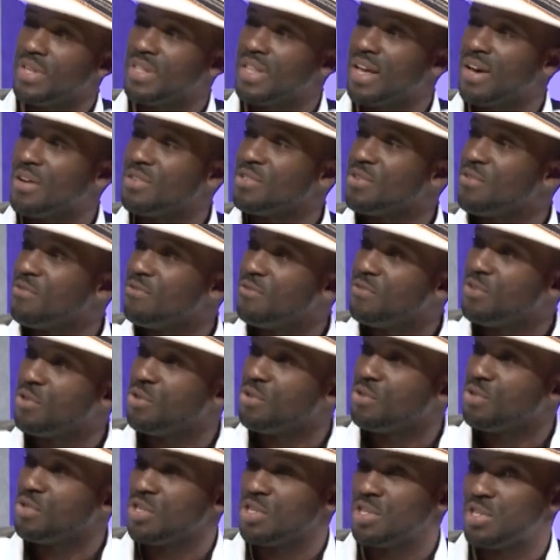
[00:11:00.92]
thousand
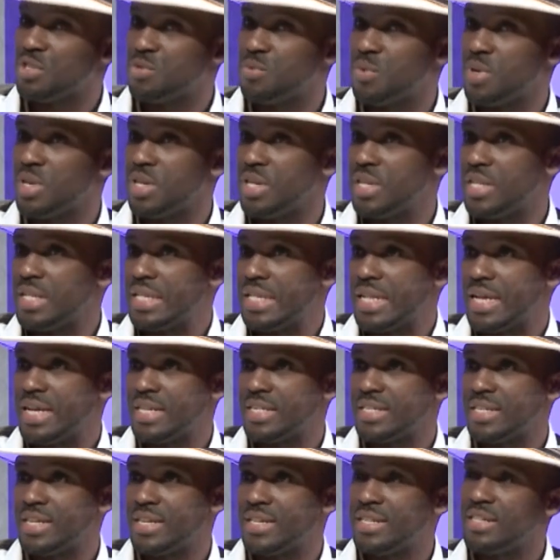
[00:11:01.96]
views just within
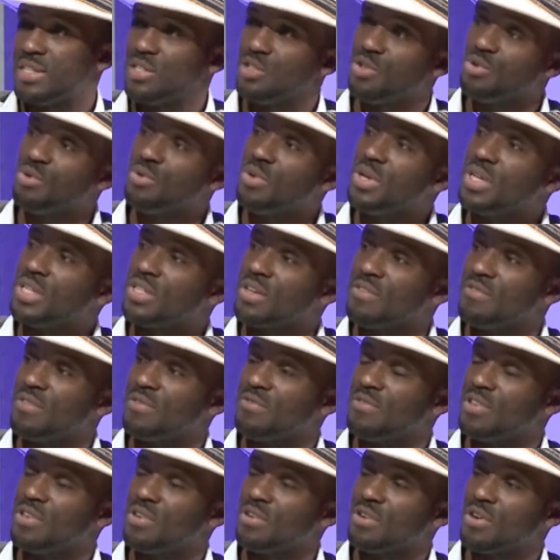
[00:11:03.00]
less than 2 weeks of the
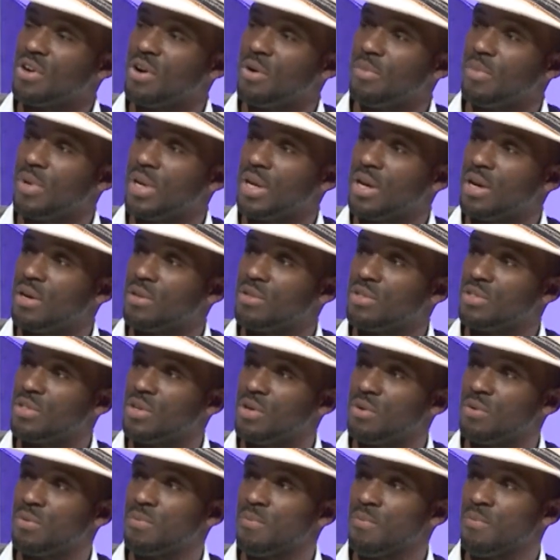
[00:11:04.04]
video coming out.
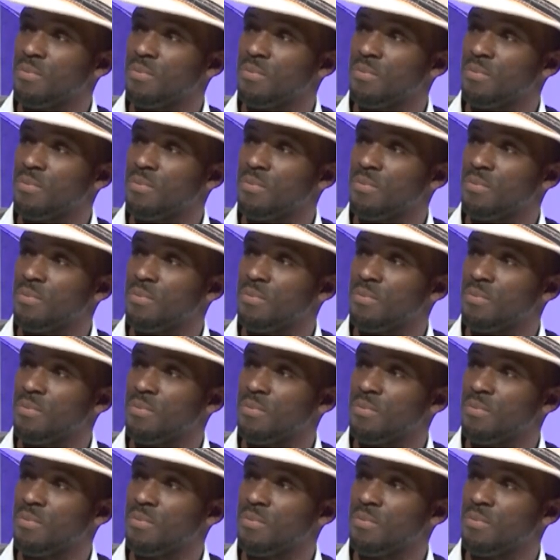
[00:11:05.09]
So